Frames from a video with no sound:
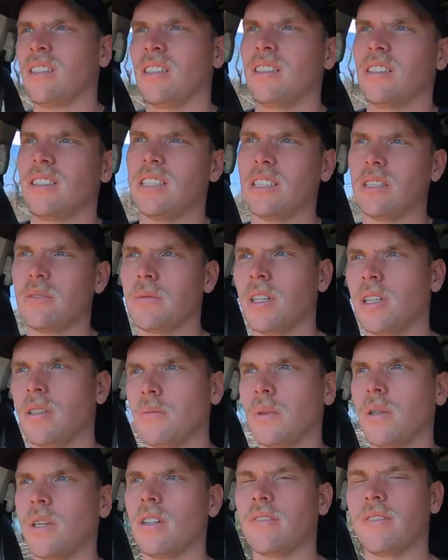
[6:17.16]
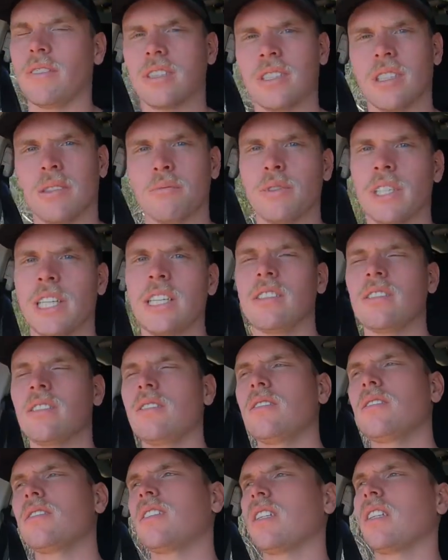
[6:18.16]
still won't work for some
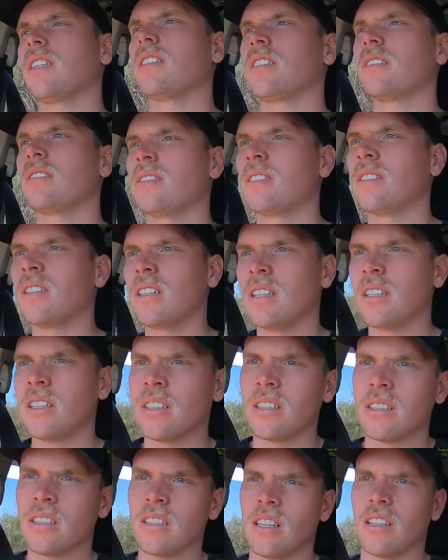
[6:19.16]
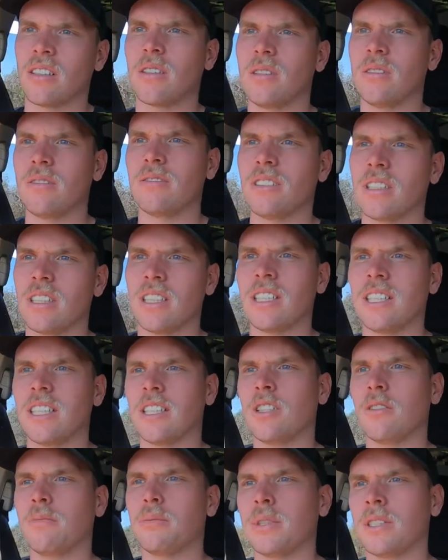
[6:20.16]
reason, so I couldn't really
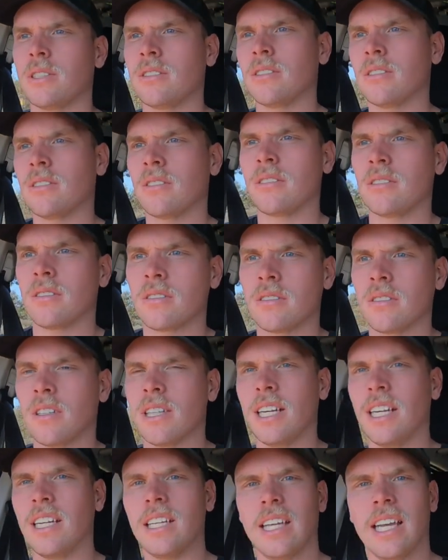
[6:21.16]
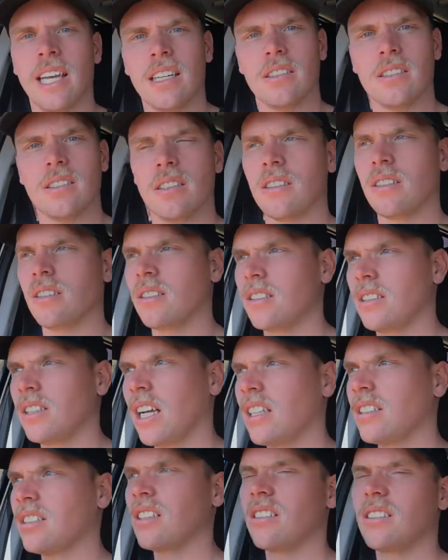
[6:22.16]
help, and I need to get to
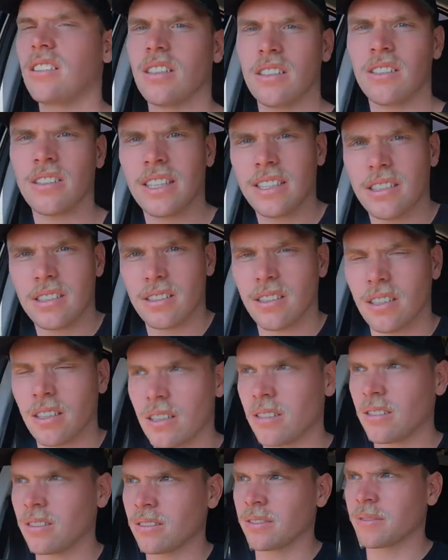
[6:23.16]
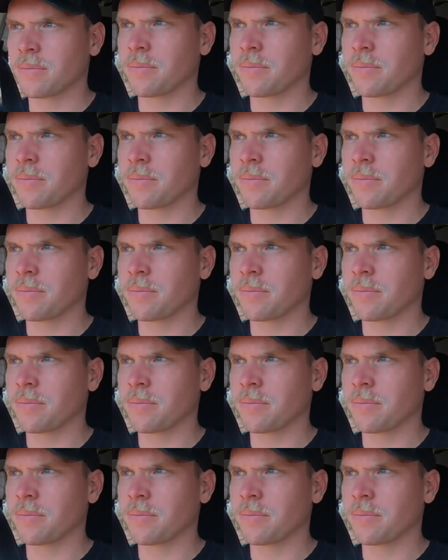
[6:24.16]
Yunta tonight, so